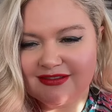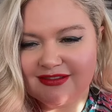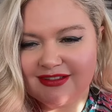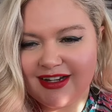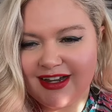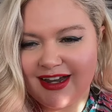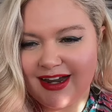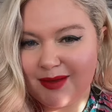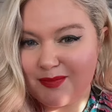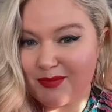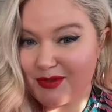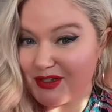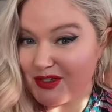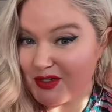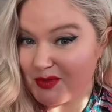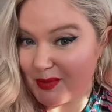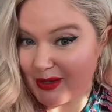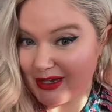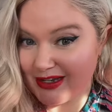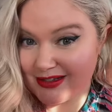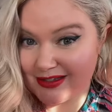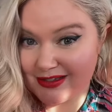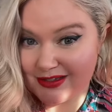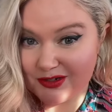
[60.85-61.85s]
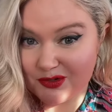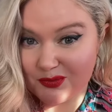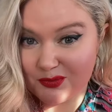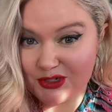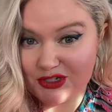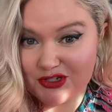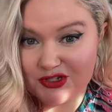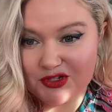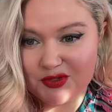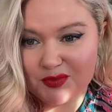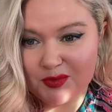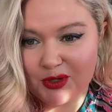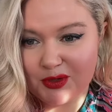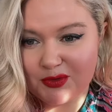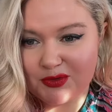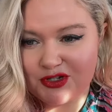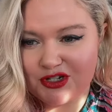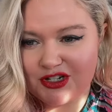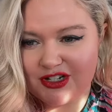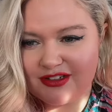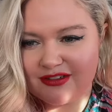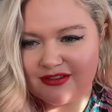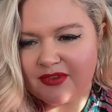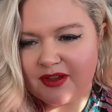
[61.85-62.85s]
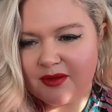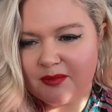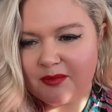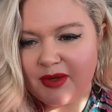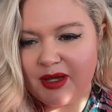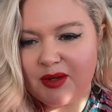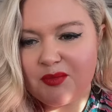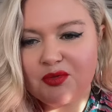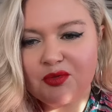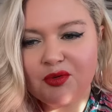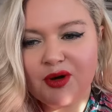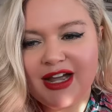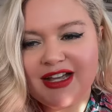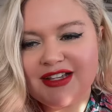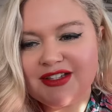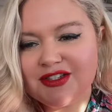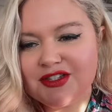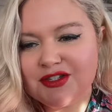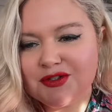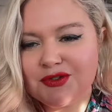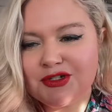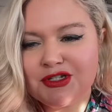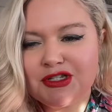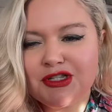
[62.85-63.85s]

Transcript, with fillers: I am the spice in a witch's potion. My breasts are as